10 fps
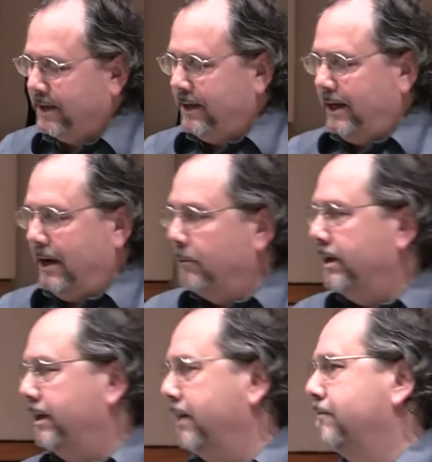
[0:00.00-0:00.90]
And
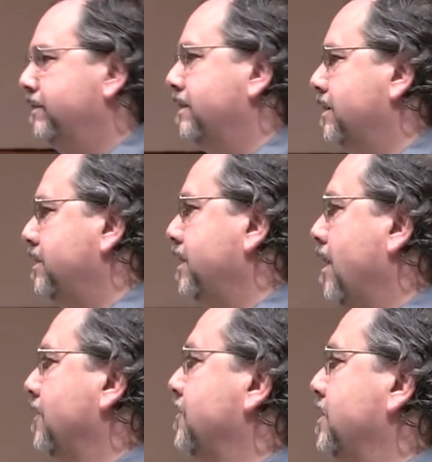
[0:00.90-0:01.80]
we lived in the
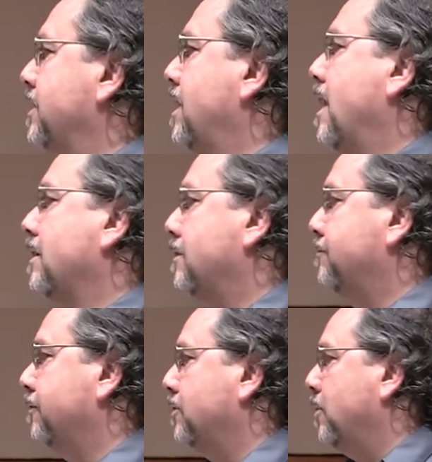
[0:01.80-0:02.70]
DRC Congo
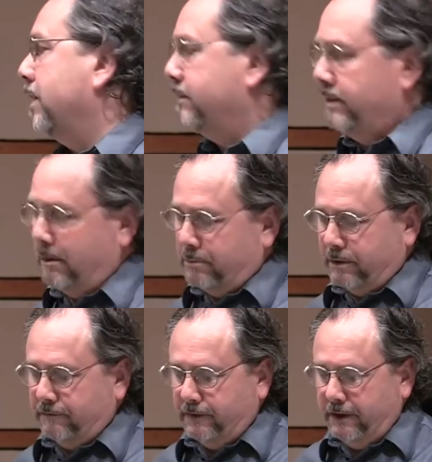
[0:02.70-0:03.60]
for quite a
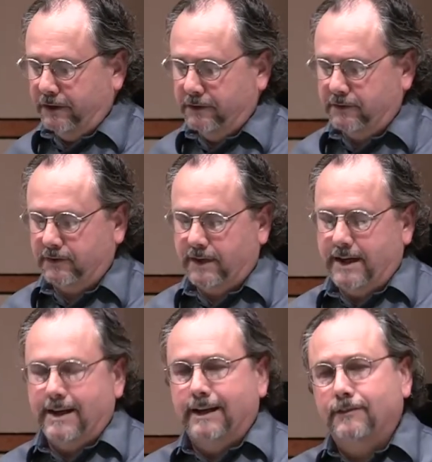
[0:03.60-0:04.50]
number of years.
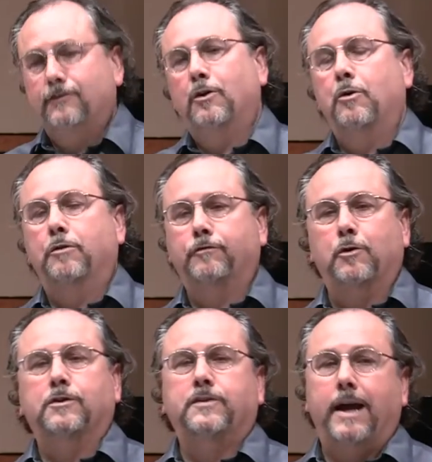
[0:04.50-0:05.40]
And so, of
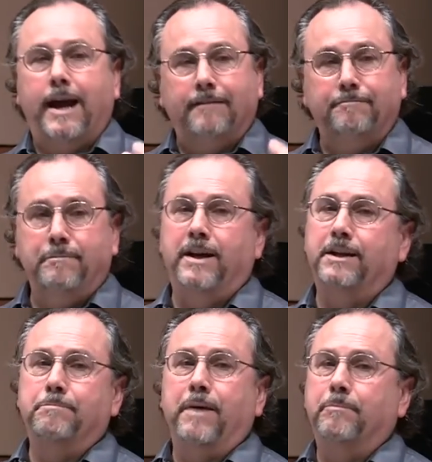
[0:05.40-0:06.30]
course, I have
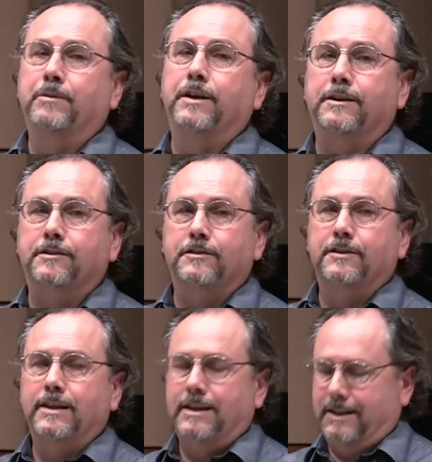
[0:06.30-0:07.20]
many
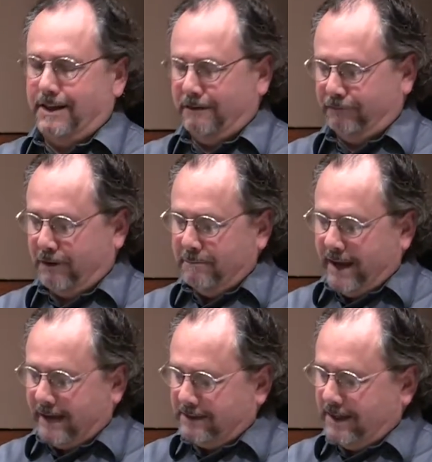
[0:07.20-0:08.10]
memories uh, from
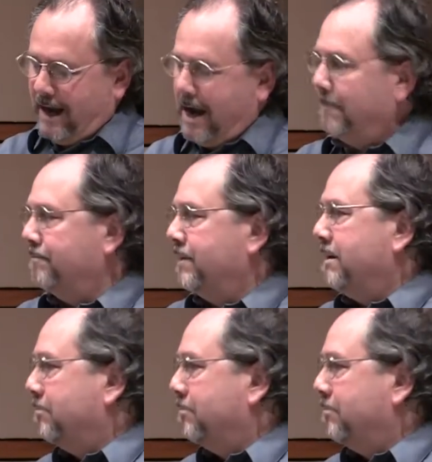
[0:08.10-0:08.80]
that time.